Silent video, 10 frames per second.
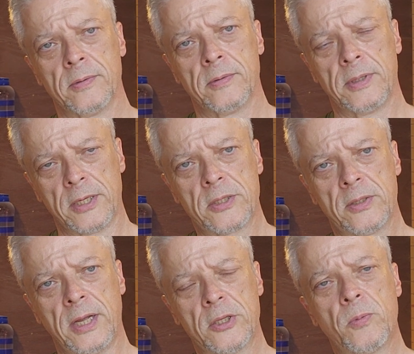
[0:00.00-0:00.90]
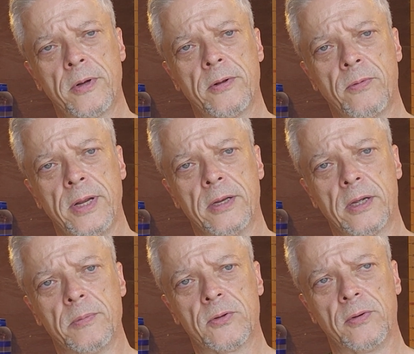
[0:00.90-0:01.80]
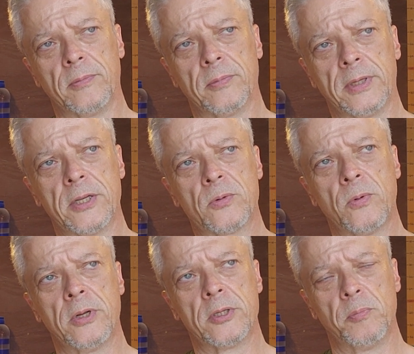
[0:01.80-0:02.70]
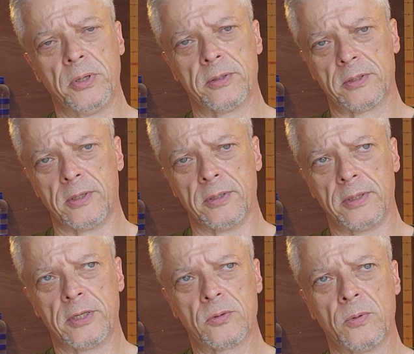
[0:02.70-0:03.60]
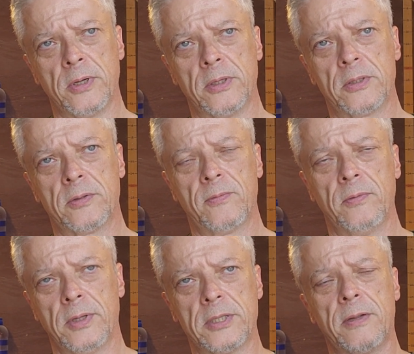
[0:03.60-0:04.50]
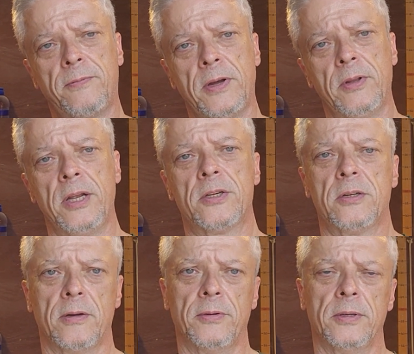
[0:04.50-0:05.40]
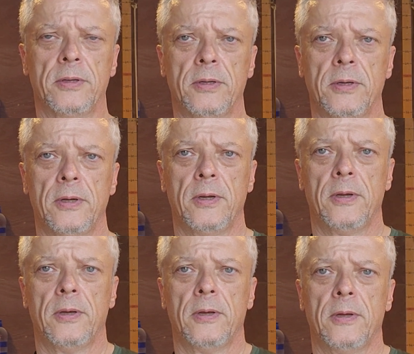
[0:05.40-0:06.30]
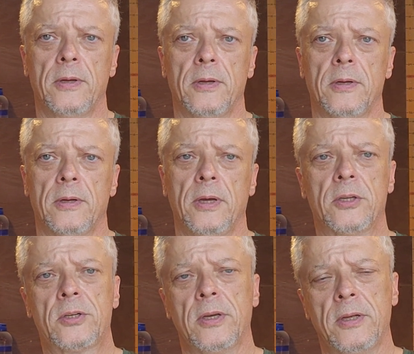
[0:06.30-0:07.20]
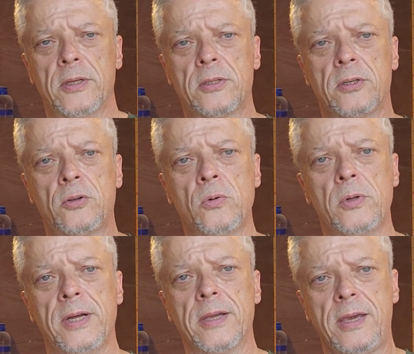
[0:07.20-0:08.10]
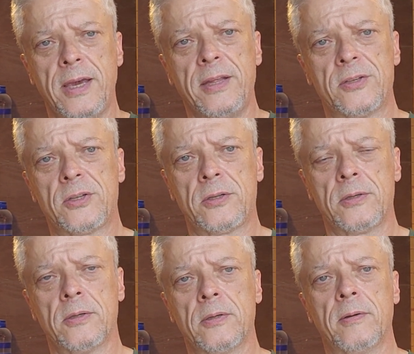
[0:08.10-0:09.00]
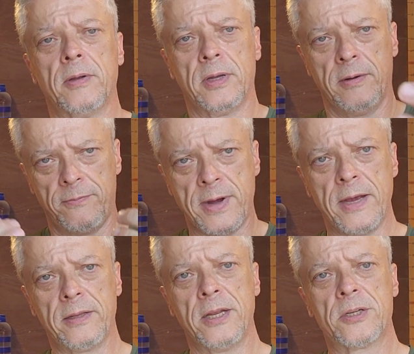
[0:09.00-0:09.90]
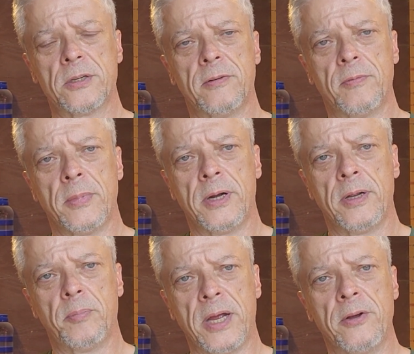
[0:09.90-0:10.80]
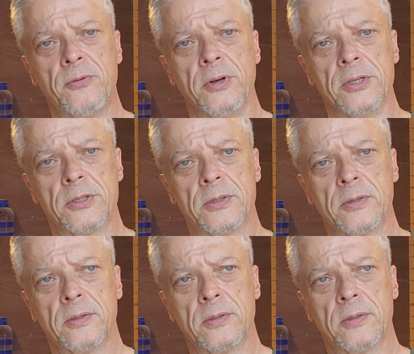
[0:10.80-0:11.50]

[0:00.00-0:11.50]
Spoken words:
That's where the right comes from. That's what it's built on. That's the foundation of it. It's a tool against a violation of my boundaries,